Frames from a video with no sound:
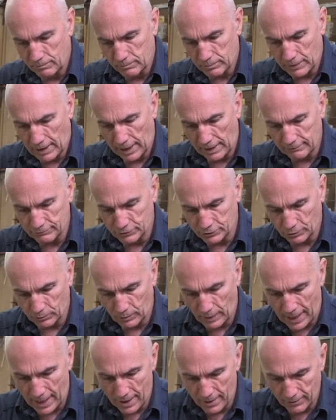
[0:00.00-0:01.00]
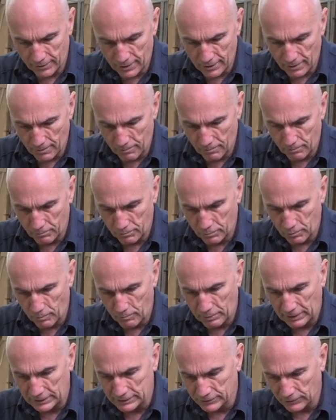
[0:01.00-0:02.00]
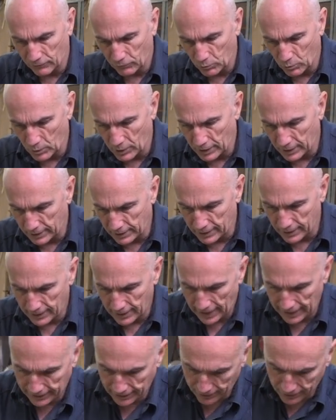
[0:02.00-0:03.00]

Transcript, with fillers: kind of surround the piece of wood at the